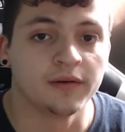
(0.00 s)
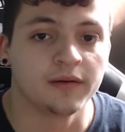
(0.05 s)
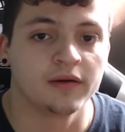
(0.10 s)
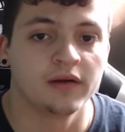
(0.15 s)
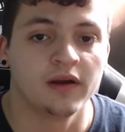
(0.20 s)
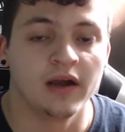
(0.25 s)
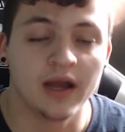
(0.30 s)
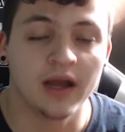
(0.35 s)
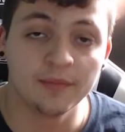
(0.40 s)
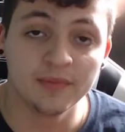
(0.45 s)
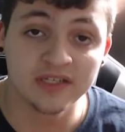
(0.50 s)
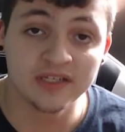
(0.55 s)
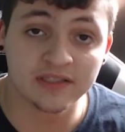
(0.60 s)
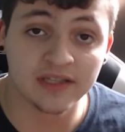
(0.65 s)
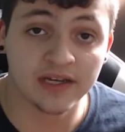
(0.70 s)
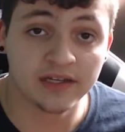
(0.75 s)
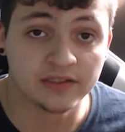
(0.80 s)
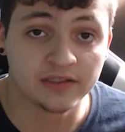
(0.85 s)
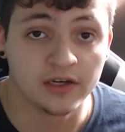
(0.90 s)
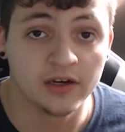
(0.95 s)
I missed
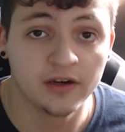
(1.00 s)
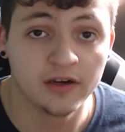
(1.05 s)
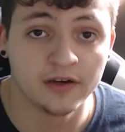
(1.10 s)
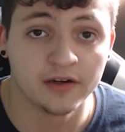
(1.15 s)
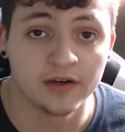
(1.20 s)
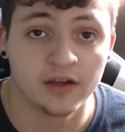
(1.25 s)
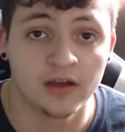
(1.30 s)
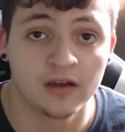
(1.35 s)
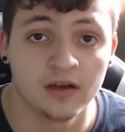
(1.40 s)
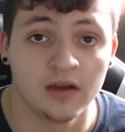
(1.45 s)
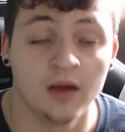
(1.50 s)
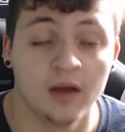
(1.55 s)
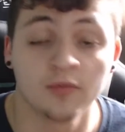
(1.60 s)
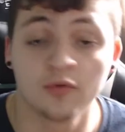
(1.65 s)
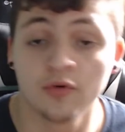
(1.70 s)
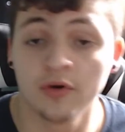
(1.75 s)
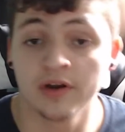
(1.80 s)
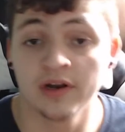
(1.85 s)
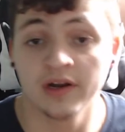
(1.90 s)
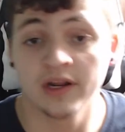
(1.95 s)
that turn, I'm
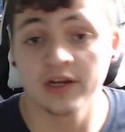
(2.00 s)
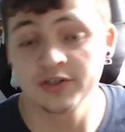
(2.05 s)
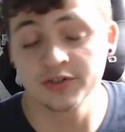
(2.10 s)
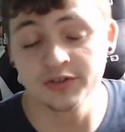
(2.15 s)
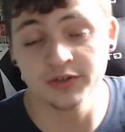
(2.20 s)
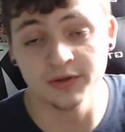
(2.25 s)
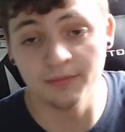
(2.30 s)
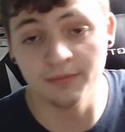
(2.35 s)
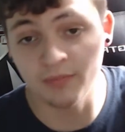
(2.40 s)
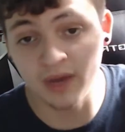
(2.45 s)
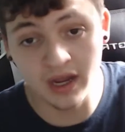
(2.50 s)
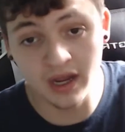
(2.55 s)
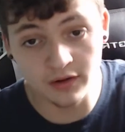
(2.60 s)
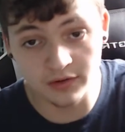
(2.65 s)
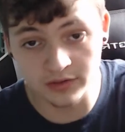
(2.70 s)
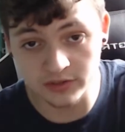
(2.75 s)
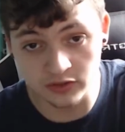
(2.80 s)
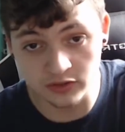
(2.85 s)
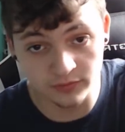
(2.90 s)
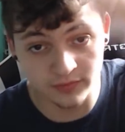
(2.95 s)
going an extra mile
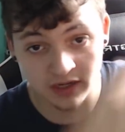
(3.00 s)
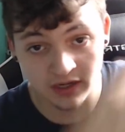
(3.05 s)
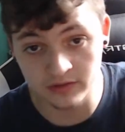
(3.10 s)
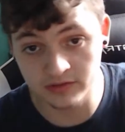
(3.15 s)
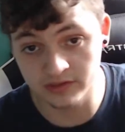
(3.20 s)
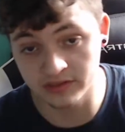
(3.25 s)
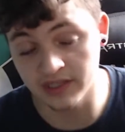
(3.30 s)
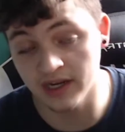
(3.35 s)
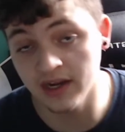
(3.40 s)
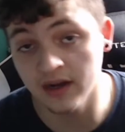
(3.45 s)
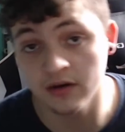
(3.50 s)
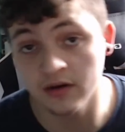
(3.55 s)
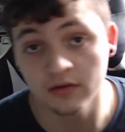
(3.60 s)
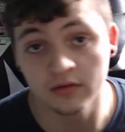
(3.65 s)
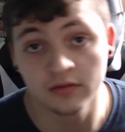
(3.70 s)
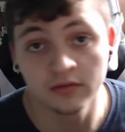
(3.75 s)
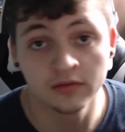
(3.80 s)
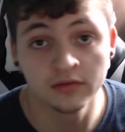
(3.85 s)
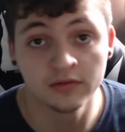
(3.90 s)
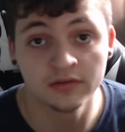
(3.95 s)
to 2 miles
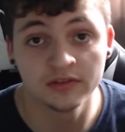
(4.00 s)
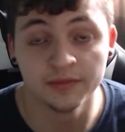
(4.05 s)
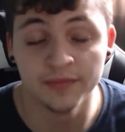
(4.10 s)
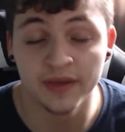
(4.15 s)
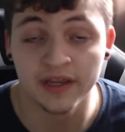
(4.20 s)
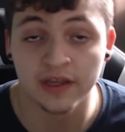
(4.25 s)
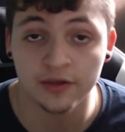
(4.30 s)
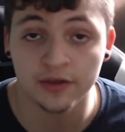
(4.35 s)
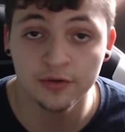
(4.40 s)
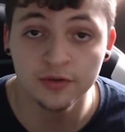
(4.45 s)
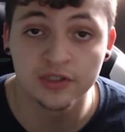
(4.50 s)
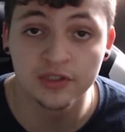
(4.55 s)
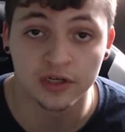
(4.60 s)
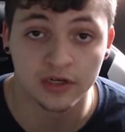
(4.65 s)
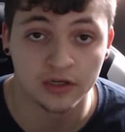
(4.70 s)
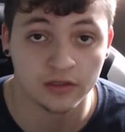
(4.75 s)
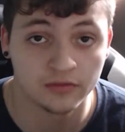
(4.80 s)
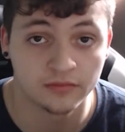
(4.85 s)
down to make a U-turn.